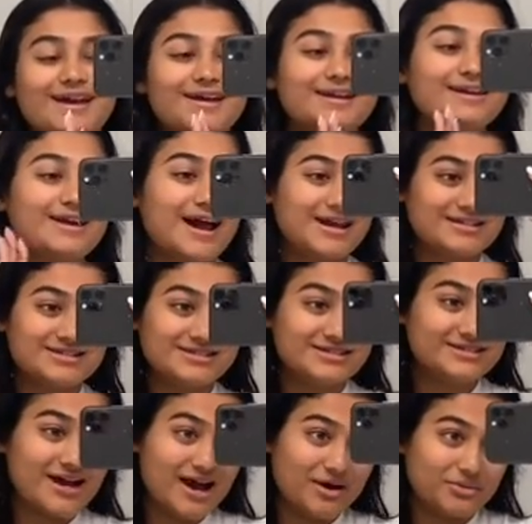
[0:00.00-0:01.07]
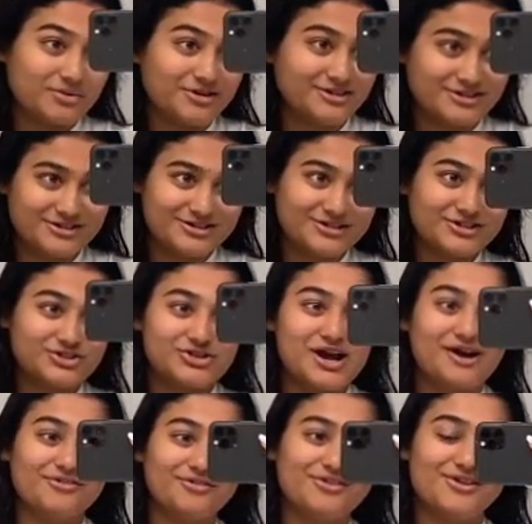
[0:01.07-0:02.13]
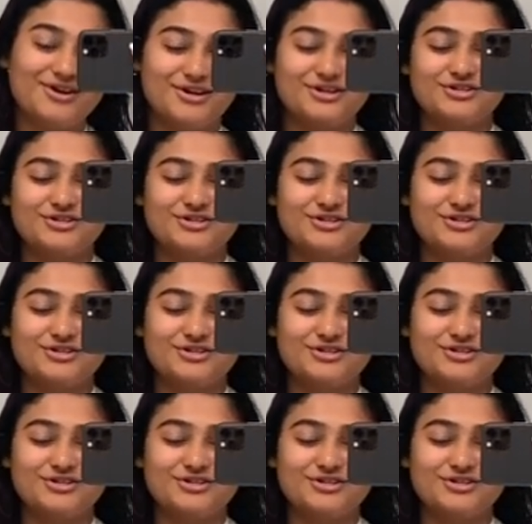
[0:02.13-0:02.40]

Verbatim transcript: 19 hours to travel there,